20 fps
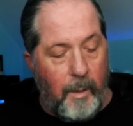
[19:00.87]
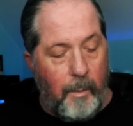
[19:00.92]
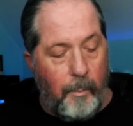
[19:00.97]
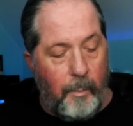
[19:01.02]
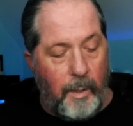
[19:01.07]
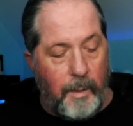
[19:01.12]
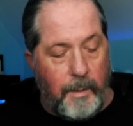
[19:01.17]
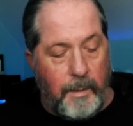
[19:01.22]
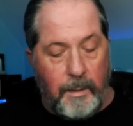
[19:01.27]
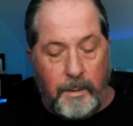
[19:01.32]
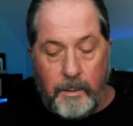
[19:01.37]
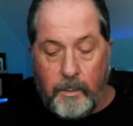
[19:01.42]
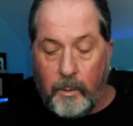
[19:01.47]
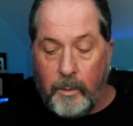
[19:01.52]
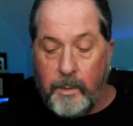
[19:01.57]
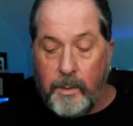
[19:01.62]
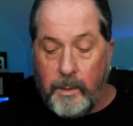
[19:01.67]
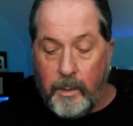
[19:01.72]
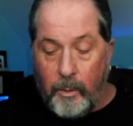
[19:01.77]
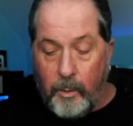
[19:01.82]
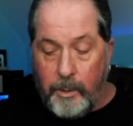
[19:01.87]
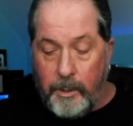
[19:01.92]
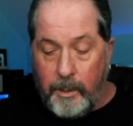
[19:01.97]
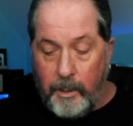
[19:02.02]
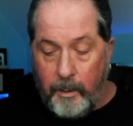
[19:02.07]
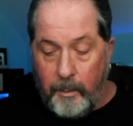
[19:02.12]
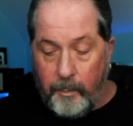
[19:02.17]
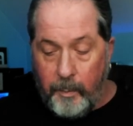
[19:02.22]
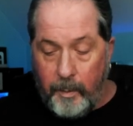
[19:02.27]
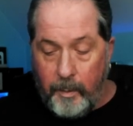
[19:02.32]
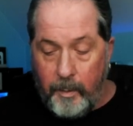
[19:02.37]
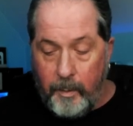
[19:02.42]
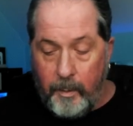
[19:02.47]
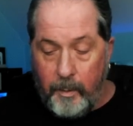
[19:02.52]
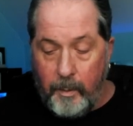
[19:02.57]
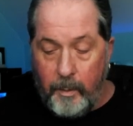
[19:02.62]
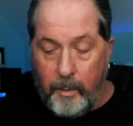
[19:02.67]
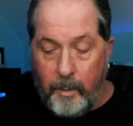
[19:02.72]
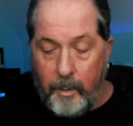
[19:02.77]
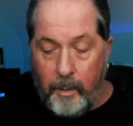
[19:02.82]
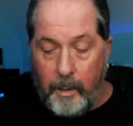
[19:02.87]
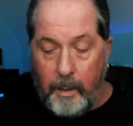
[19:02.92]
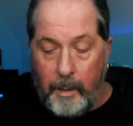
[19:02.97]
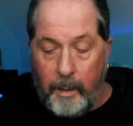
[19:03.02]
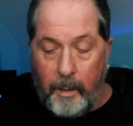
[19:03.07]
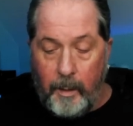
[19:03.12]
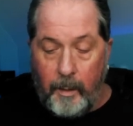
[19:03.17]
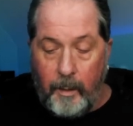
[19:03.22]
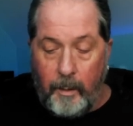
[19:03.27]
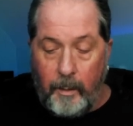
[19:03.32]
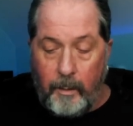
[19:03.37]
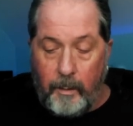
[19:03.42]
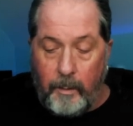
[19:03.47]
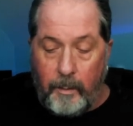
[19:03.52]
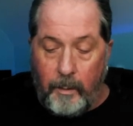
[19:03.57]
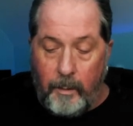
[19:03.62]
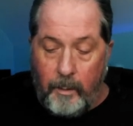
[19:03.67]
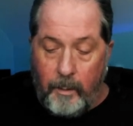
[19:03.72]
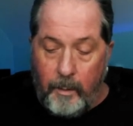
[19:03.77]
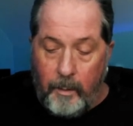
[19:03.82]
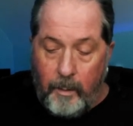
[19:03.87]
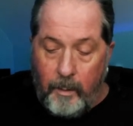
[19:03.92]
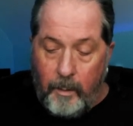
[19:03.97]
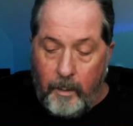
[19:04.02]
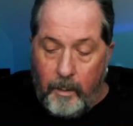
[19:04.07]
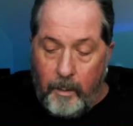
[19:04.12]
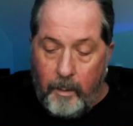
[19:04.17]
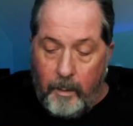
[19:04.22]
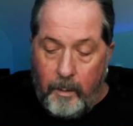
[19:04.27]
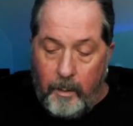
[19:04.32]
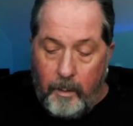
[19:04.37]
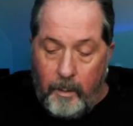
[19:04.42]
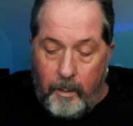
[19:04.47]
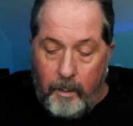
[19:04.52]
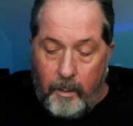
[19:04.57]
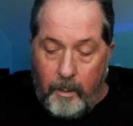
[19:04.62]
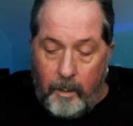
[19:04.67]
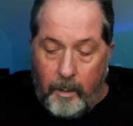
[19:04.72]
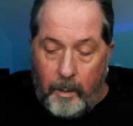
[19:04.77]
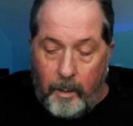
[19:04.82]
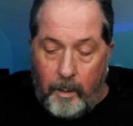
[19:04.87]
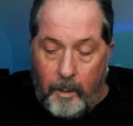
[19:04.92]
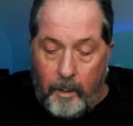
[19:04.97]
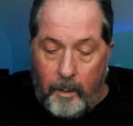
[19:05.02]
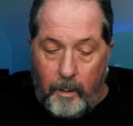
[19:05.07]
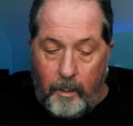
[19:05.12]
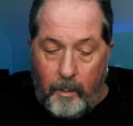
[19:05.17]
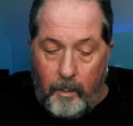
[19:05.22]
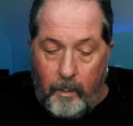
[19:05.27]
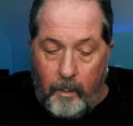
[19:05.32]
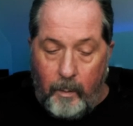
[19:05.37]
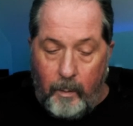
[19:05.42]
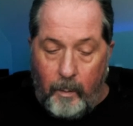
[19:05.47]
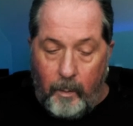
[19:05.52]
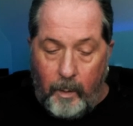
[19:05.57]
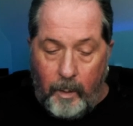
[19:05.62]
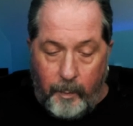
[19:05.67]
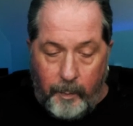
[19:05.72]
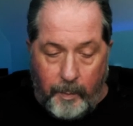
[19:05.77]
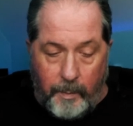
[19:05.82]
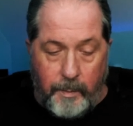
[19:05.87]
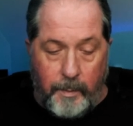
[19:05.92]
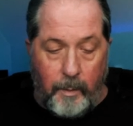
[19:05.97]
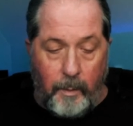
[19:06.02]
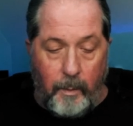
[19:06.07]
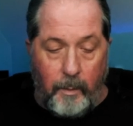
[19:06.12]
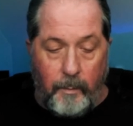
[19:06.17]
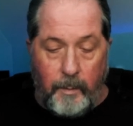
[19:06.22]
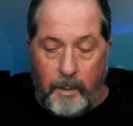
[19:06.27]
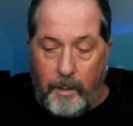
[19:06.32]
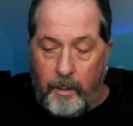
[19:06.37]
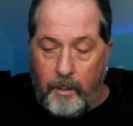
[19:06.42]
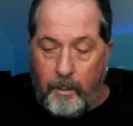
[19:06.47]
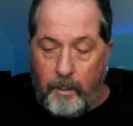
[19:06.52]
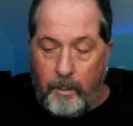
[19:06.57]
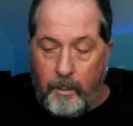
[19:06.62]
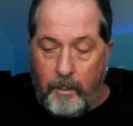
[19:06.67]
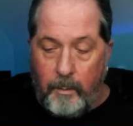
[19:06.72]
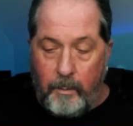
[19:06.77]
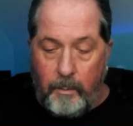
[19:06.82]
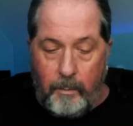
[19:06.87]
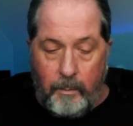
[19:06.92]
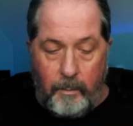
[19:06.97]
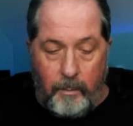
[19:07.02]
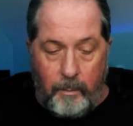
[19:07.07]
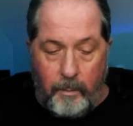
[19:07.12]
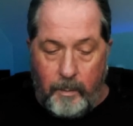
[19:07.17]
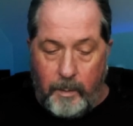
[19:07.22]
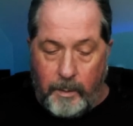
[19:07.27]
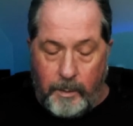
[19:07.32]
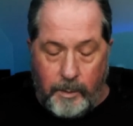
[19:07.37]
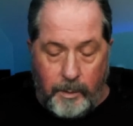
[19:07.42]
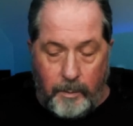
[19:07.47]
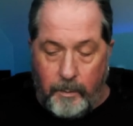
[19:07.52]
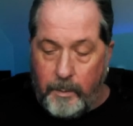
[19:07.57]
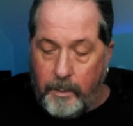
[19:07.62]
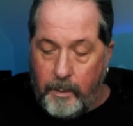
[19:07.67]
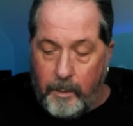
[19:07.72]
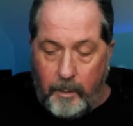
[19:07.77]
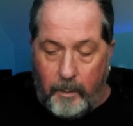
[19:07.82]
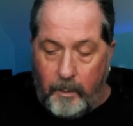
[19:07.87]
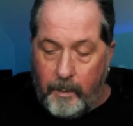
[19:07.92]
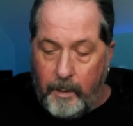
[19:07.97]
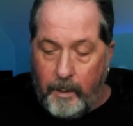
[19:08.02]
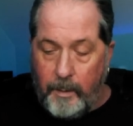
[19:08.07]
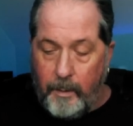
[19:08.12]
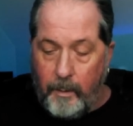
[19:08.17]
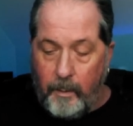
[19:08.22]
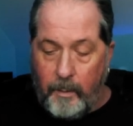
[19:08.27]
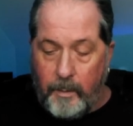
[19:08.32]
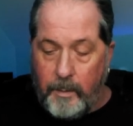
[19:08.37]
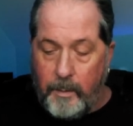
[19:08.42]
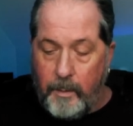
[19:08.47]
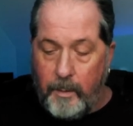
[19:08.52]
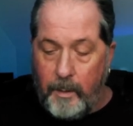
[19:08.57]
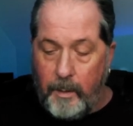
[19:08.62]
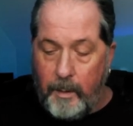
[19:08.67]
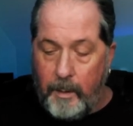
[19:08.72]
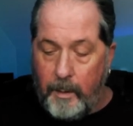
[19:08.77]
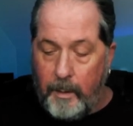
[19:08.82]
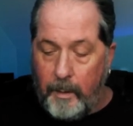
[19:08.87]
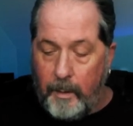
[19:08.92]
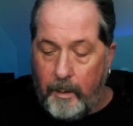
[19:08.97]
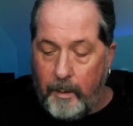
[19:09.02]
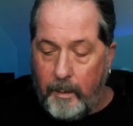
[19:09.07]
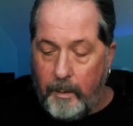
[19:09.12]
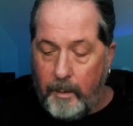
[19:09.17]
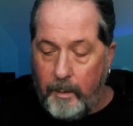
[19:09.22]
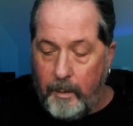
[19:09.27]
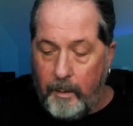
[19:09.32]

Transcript: But these were so cheap and well preserved, and the juice, the whole 9 yards. I